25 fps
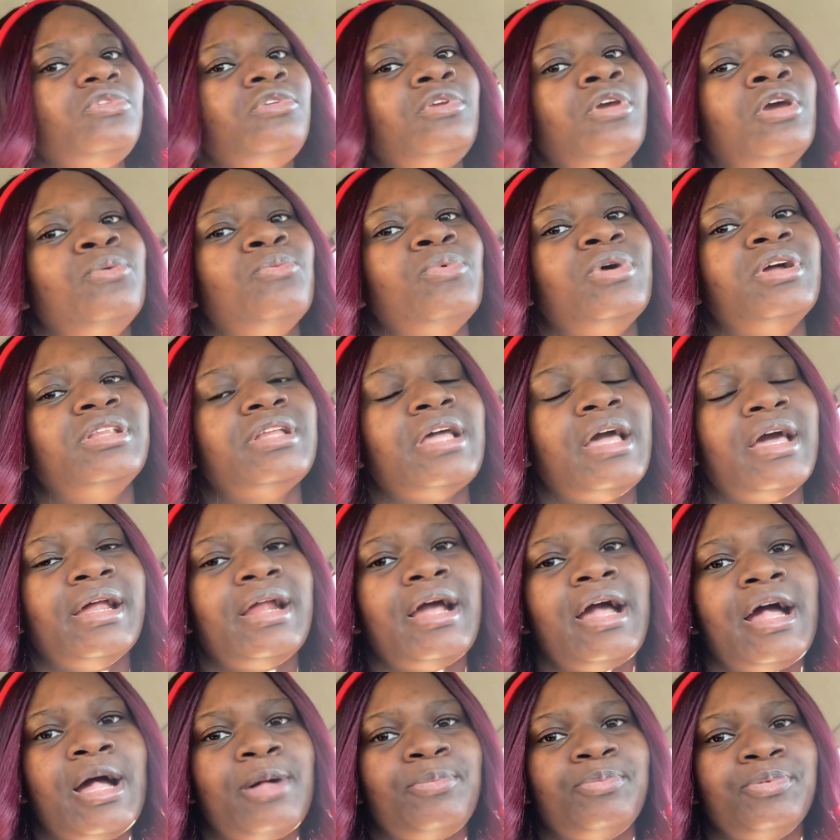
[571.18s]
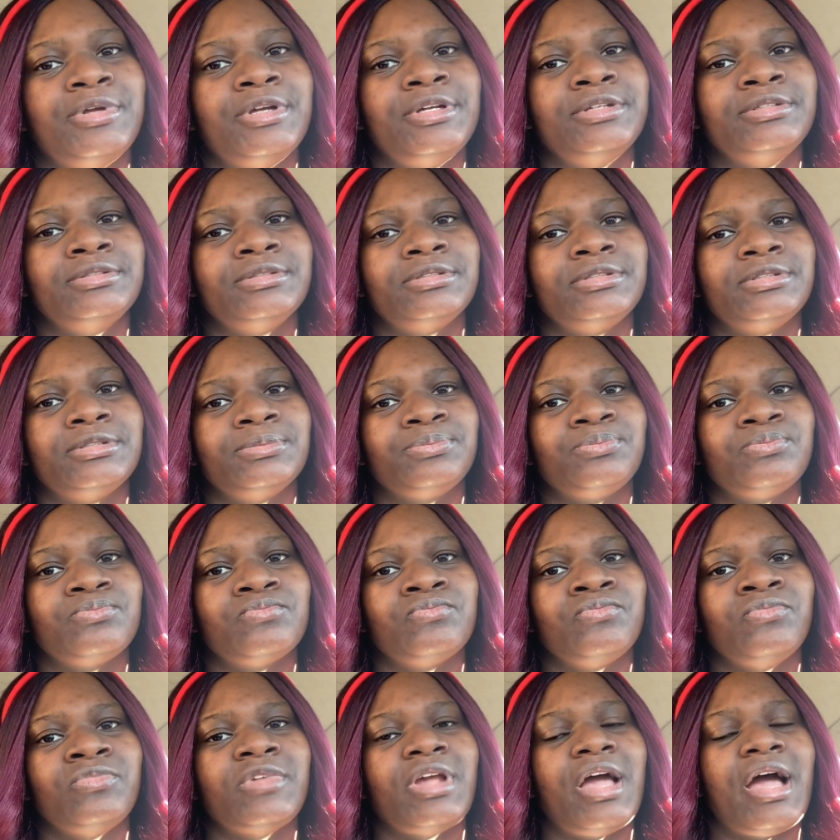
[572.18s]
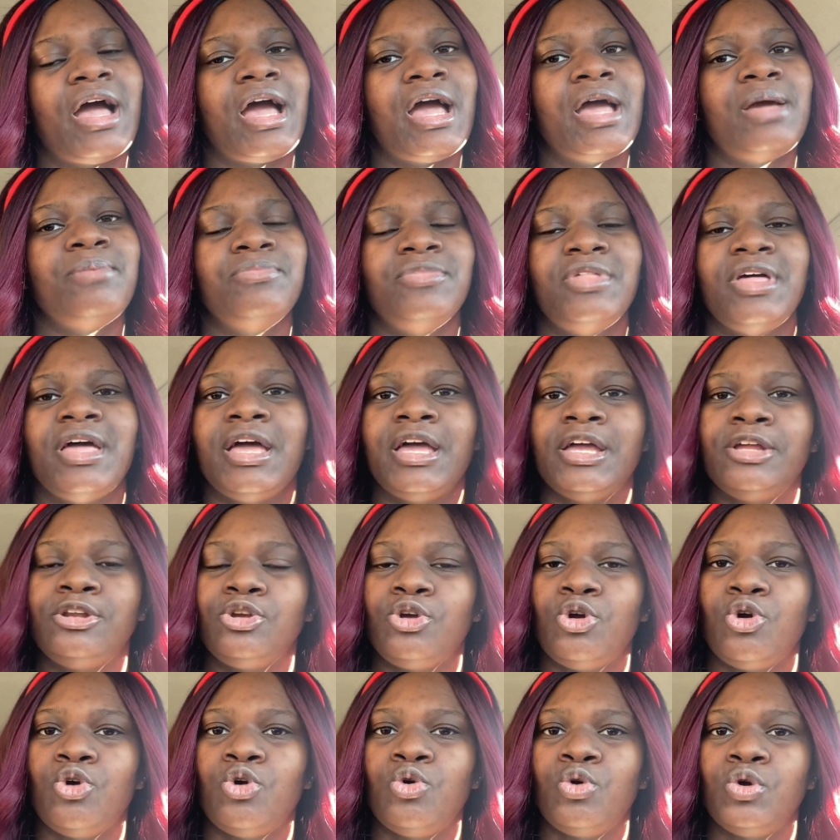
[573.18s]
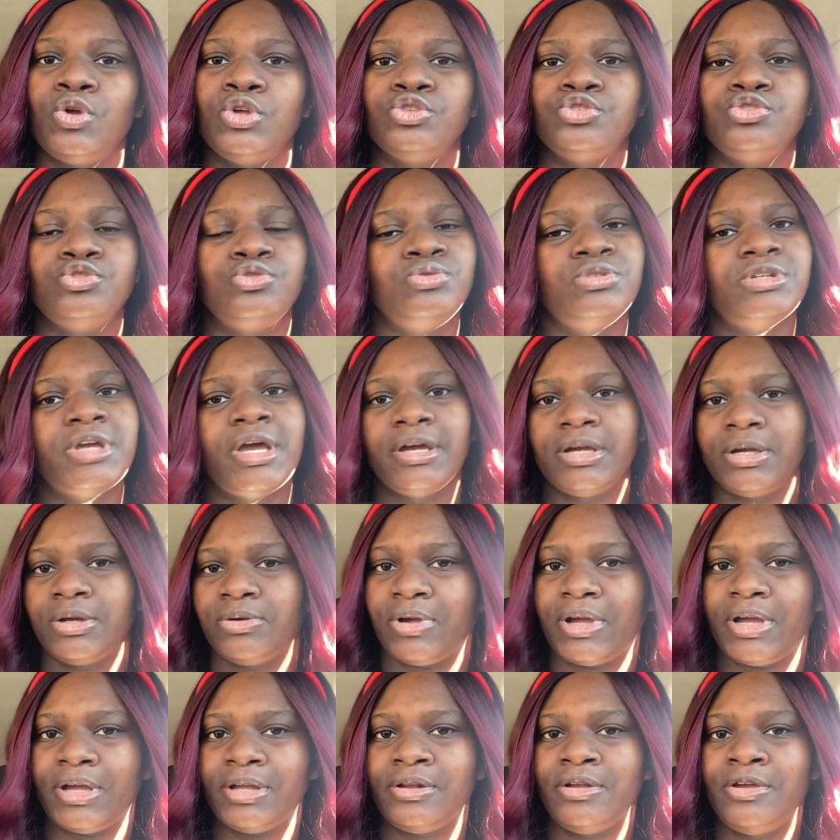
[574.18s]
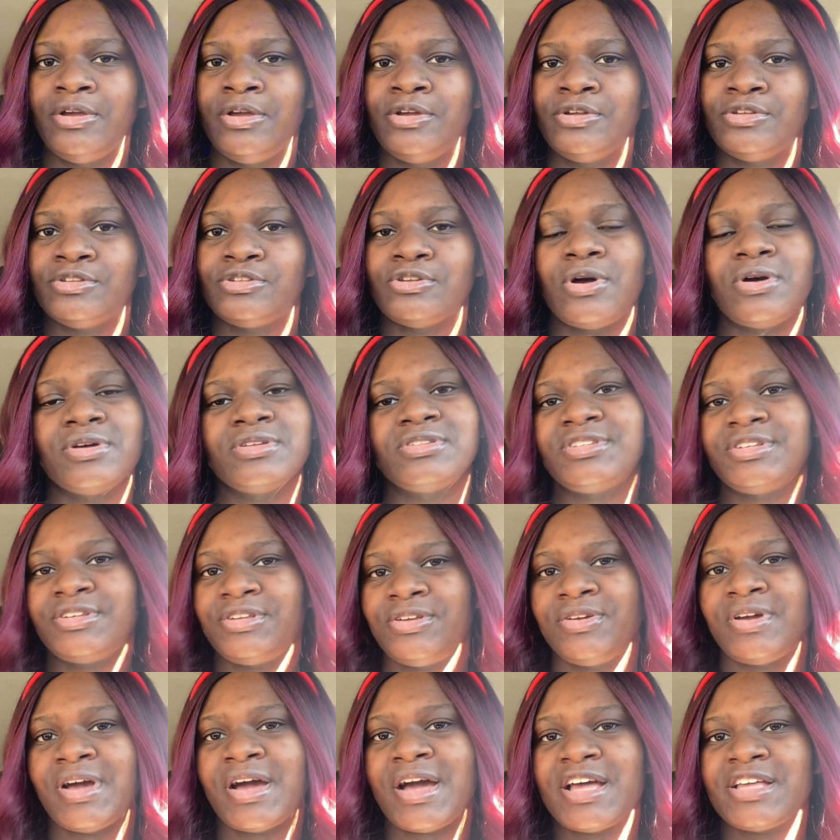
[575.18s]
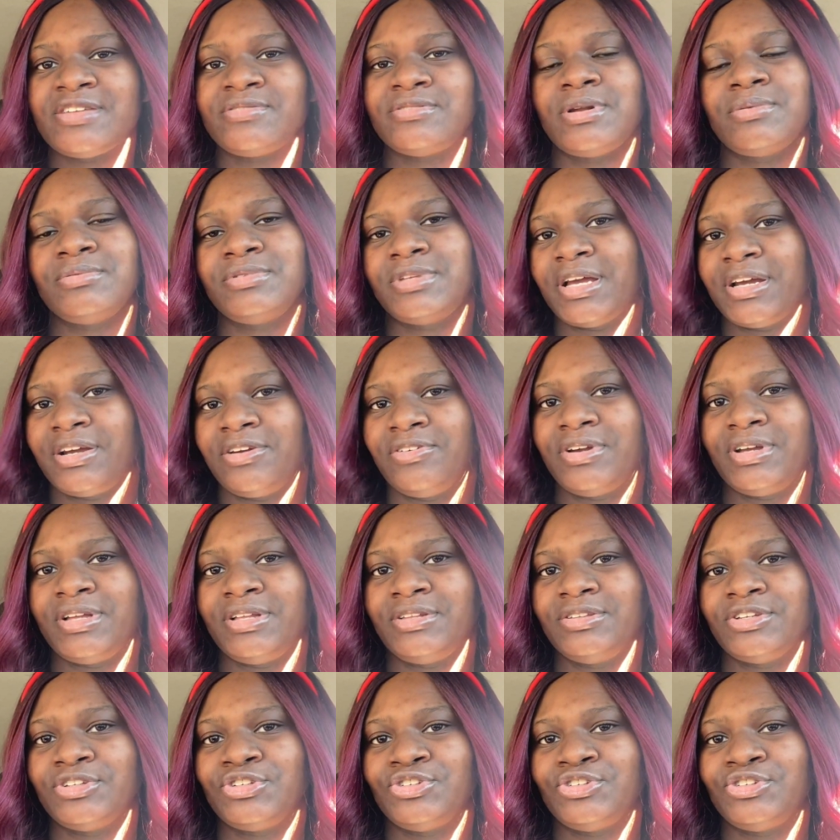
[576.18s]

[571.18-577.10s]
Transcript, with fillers: And when that happens, I am then going to decorate. So I'll see you guys when I'm decorating the